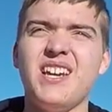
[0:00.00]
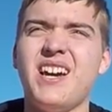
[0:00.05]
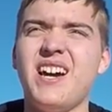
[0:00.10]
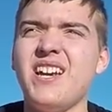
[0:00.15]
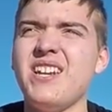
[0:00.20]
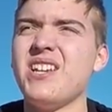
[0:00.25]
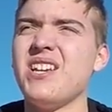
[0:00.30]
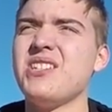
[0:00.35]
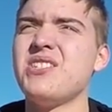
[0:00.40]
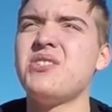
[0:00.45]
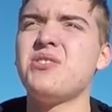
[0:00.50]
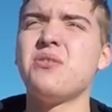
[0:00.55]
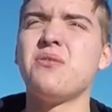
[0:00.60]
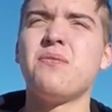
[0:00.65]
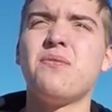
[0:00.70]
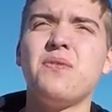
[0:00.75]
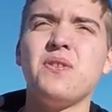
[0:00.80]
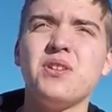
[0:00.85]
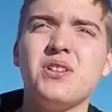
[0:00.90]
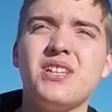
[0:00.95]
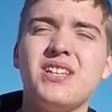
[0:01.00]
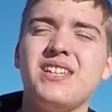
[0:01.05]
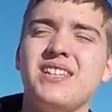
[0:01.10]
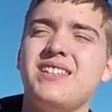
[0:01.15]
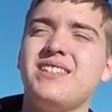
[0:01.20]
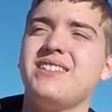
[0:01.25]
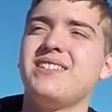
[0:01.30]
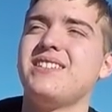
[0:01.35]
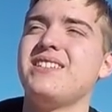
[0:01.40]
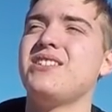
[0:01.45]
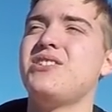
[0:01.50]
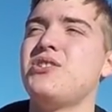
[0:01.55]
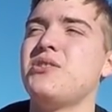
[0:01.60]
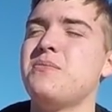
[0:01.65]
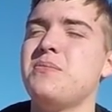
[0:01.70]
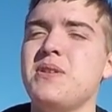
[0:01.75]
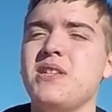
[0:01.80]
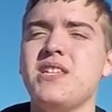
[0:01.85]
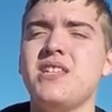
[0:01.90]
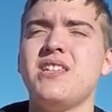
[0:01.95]
I just don't feel like it should
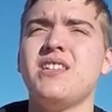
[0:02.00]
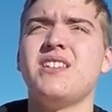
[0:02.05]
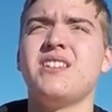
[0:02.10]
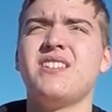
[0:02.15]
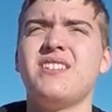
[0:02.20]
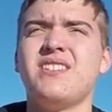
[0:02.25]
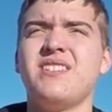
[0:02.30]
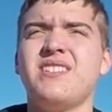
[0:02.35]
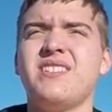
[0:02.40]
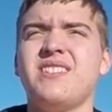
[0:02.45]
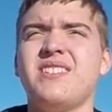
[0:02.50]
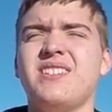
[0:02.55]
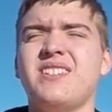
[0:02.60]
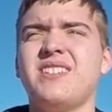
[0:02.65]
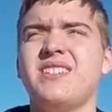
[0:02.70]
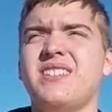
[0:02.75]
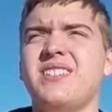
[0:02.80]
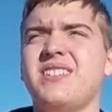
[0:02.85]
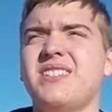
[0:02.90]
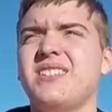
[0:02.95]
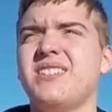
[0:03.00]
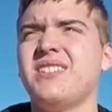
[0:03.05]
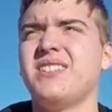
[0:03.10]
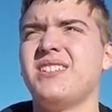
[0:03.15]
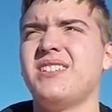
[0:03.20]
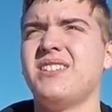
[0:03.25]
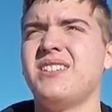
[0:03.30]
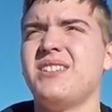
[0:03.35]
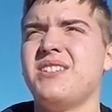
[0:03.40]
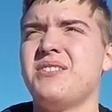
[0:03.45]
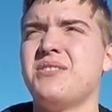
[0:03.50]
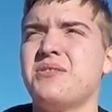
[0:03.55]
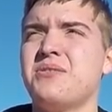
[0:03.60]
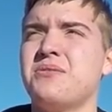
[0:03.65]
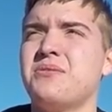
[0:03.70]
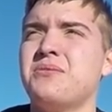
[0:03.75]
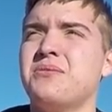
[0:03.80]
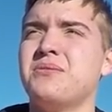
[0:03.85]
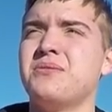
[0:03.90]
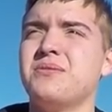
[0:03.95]
be, you
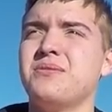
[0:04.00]
know,